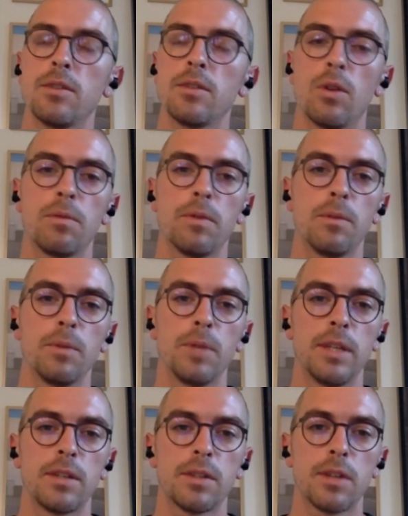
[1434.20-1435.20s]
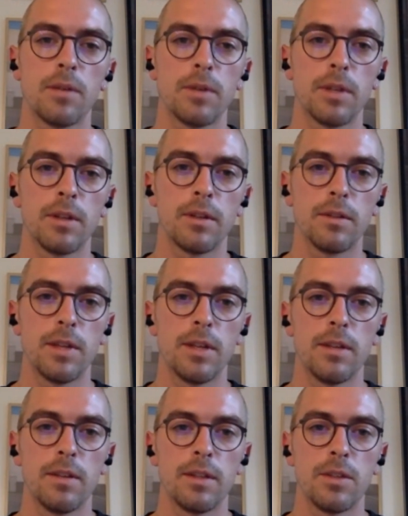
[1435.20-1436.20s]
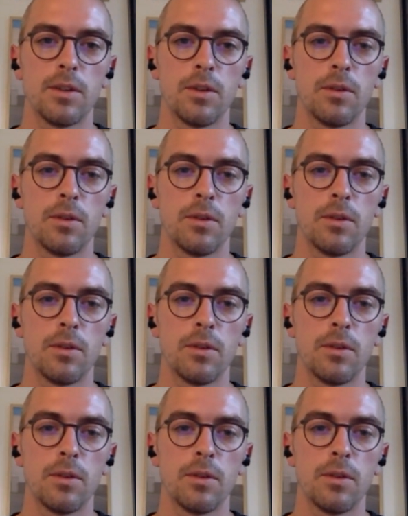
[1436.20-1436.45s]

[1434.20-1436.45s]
sort of rediscovered the